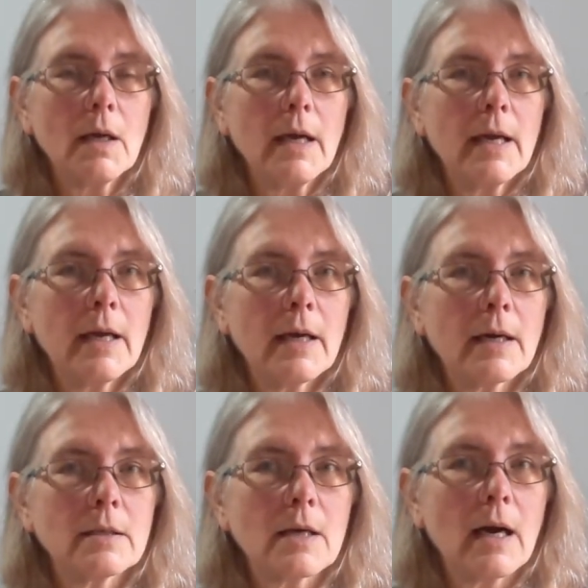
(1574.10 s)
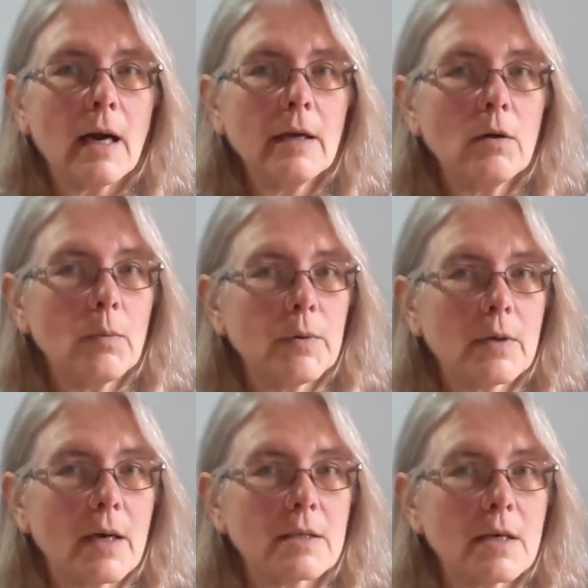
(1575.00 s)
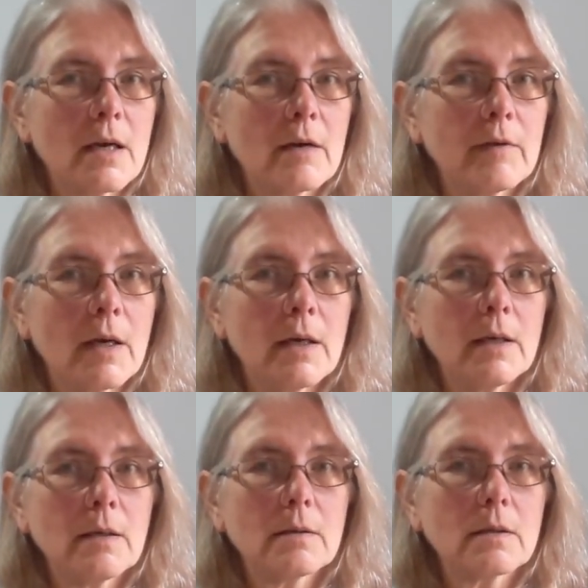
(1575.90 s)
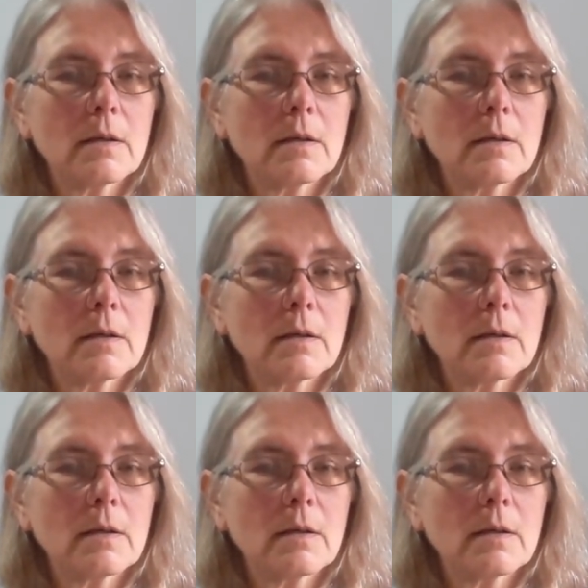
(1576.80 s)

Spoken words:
And I hope you guys have a